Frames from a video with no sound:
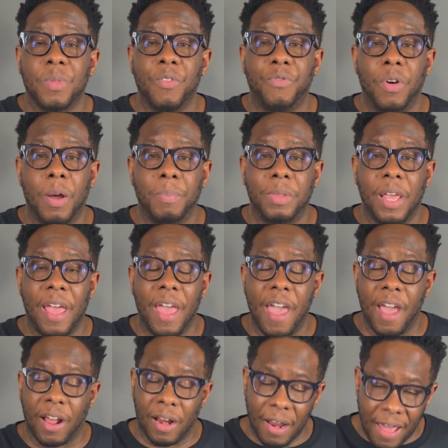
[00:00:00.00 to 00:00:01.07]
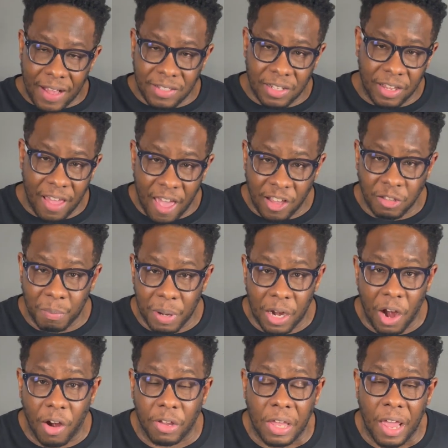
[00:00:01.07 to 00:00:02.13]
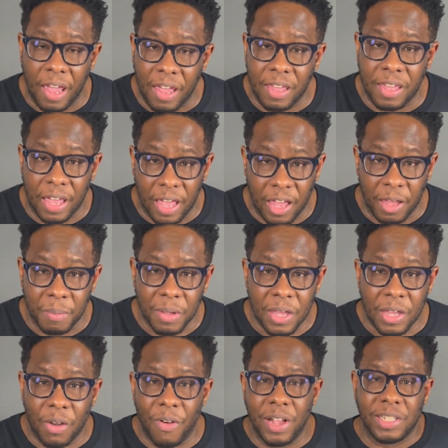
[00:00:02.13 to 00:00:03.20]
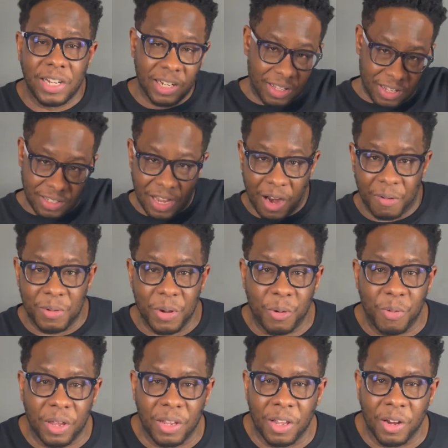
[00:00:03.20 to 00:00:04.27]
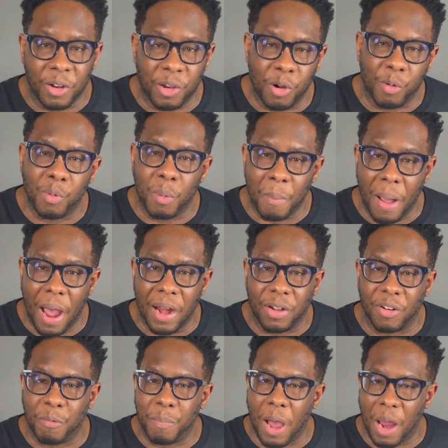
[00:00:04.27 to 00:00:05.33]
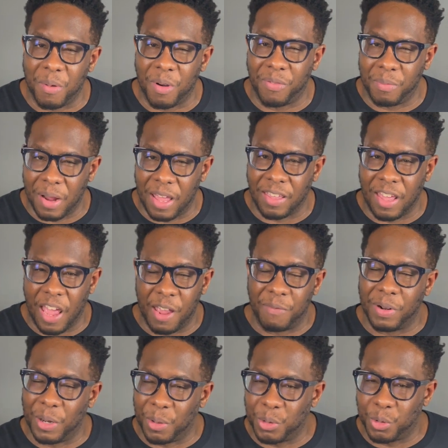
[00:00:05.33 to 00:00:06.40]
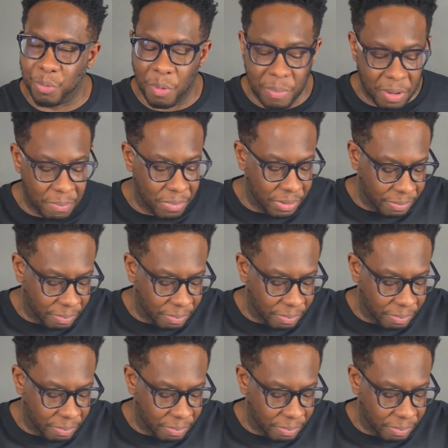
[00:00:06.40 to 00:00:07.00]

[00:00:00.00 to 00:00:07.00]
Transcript: from the classic X-Men arcade game. Go ahead and check this out real quick and get a quick reminder of Pyro from that game for those who remember.